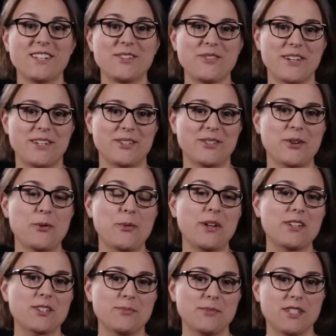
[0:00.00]
Hello there.
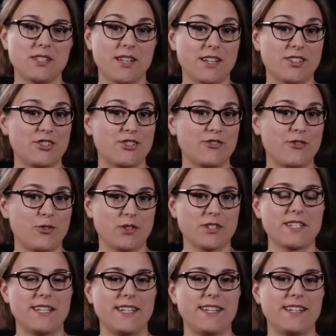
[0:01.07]
Welcome to Lecture
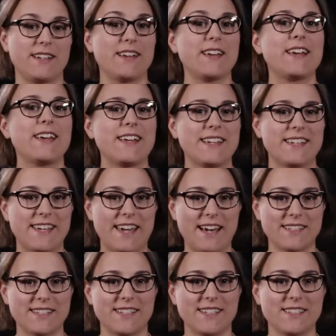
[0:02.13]
14,
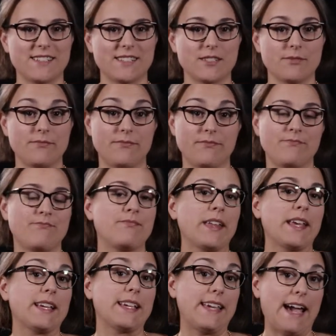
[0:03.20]
Gases.
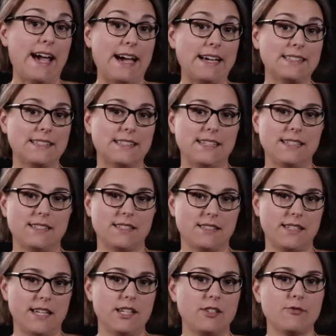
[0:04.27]
Gas is a
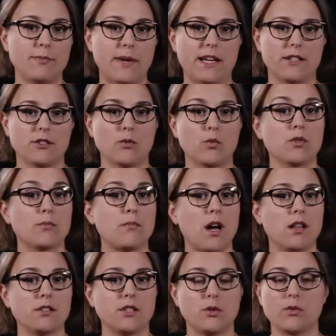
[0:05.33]
state of matter where
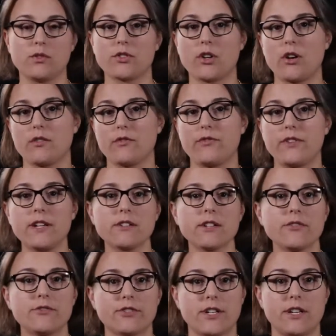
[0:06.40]
molecules are
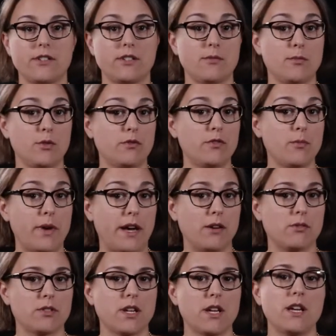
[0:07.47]
very free to move
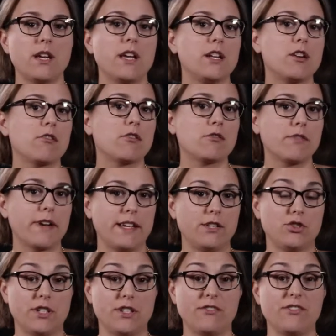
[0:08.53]
about and are
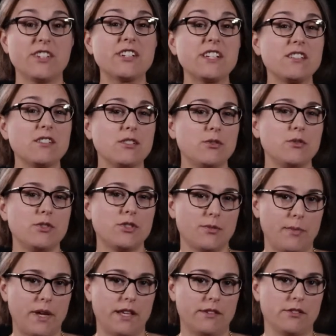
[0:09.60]
arranged in a very loose
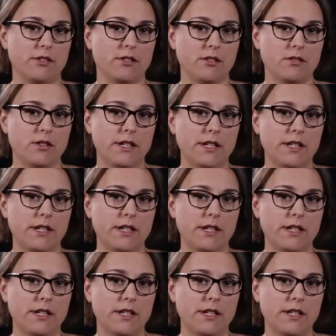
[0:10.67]
manner.